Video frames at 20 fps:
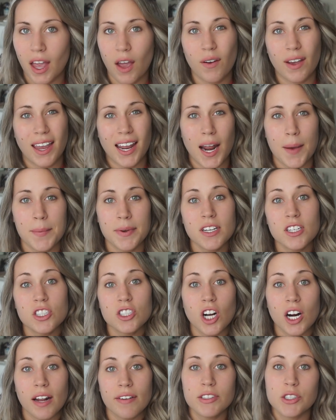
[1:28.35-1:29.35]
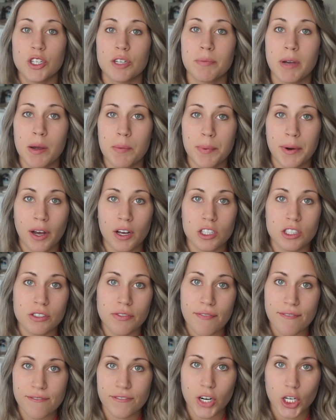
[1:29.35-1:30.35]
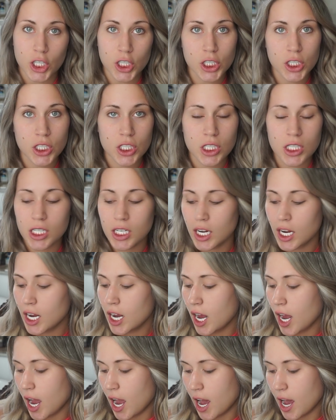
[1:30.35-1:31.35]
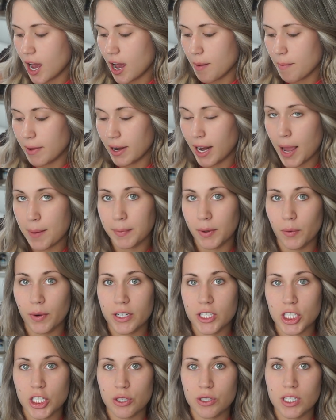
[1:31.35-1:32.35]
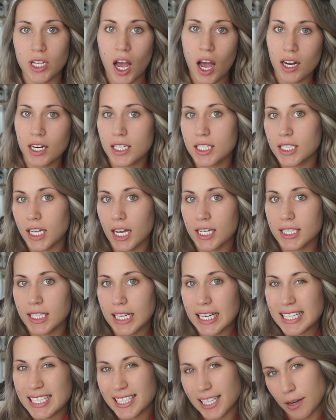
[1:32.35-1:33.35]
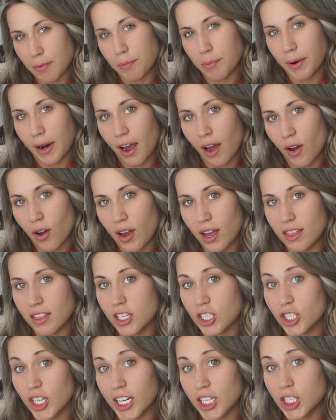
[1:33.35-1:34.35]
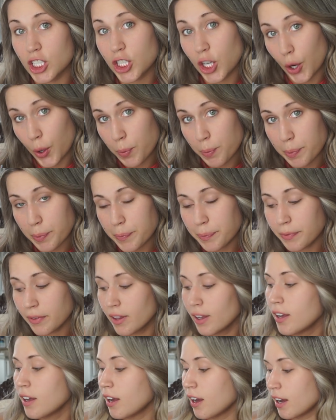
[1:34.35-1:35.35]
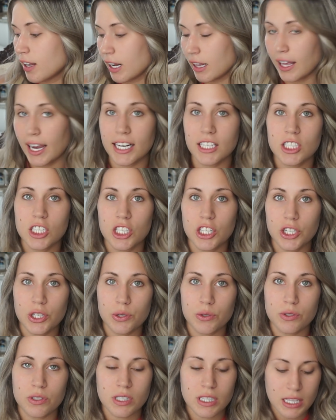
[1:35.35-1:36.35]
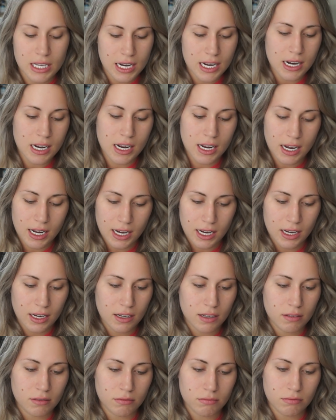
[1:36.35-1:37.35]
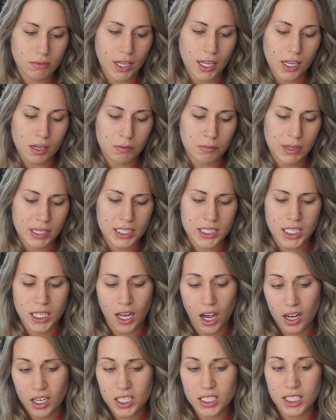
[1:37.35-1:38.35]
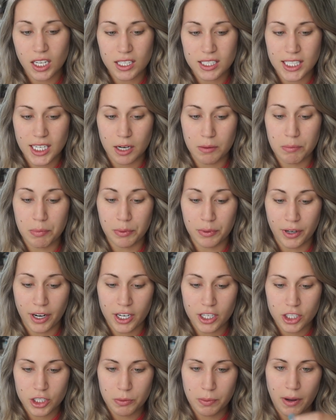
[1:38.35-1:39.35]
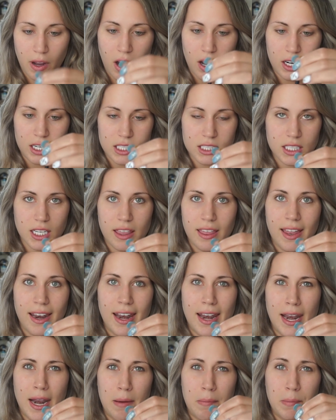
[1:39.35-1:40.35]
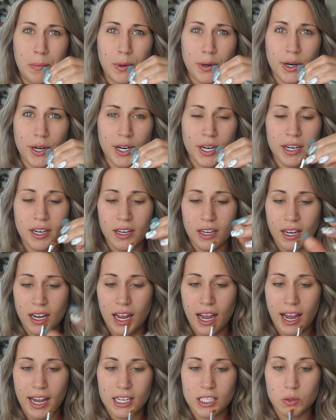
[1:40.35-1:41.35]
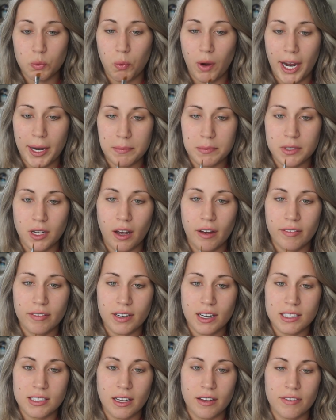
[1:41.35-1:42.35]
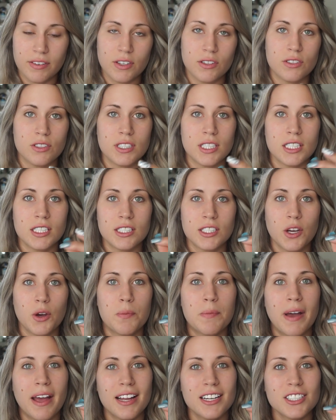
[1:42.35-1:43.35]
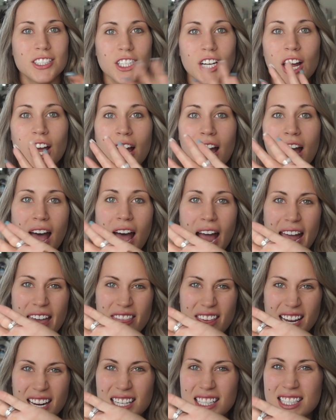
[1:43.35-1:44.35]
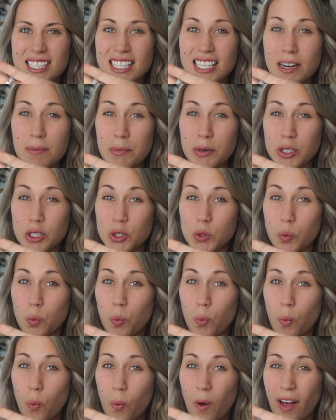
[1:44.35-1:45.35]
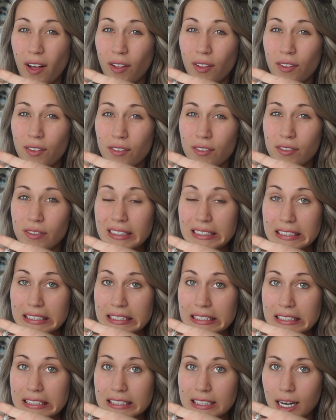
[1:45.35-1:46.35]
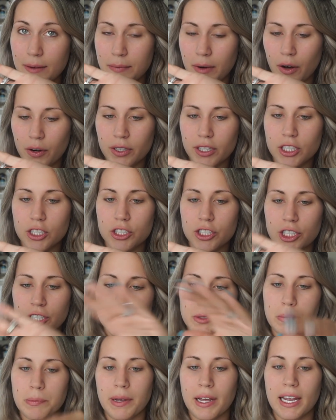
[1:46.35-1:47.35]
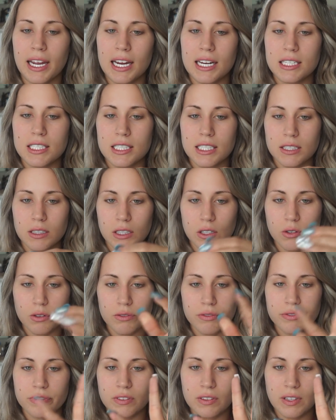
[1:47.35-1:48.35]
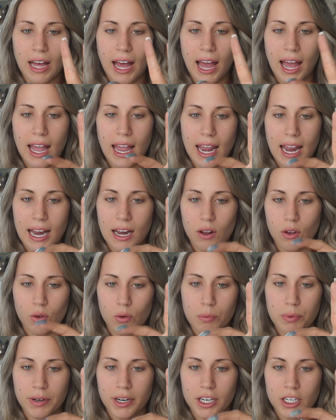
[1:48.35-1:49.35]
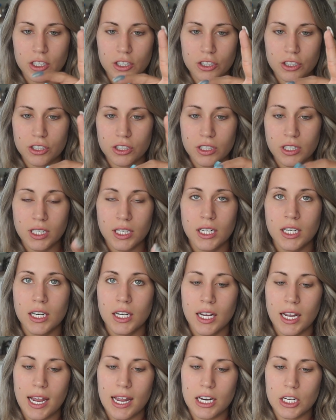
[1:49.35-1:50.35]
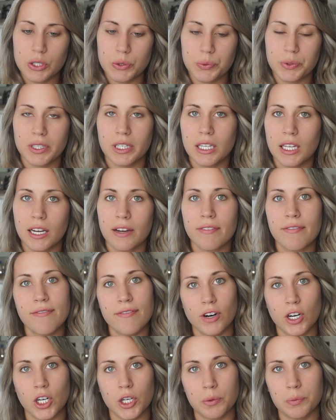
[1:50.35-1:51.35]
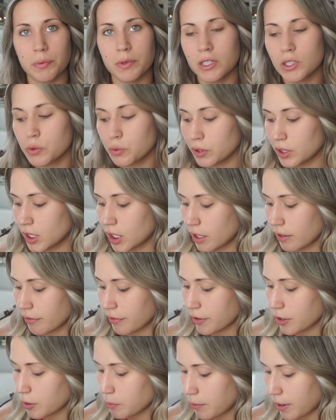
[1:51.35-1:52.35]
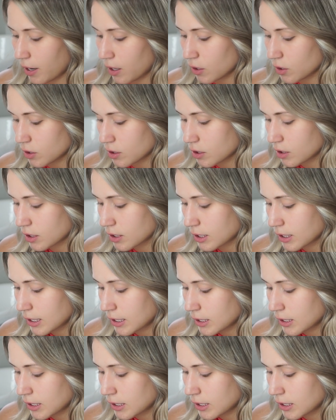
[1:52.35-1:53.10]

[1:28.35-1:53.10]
Okay, I'm gonna start out doing my brows first. And I'm going to use the Anastasia Dip Brow in the shade Taupe. And I like to use the, it's the Anastasia brush, but honestly the number has wiped off because I've used it so much. I think it's the number 12. I'm not really sure, but it's the little flat angle brush and it's really like firm. It's really good for your brows.